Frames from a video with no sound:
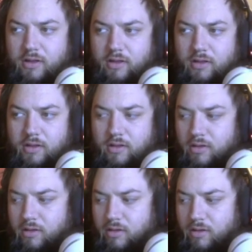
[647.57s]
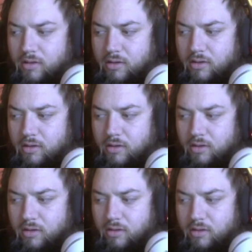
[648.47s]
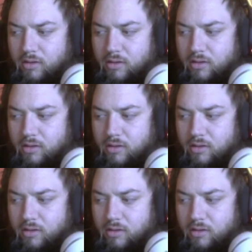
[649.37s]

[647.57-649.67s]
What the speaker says: (silence)